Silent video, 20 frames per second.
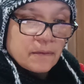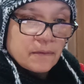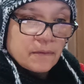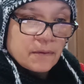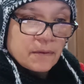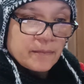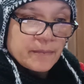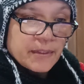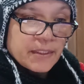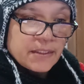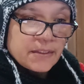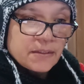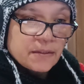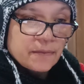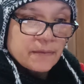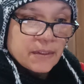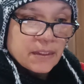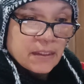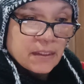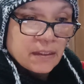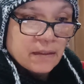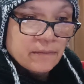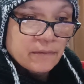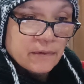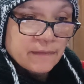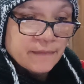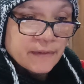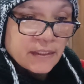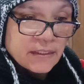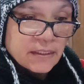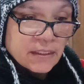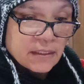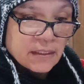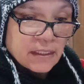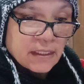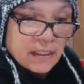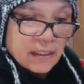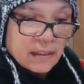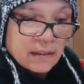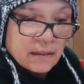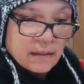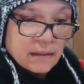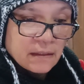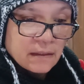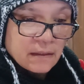What am I doing here? What have I done again?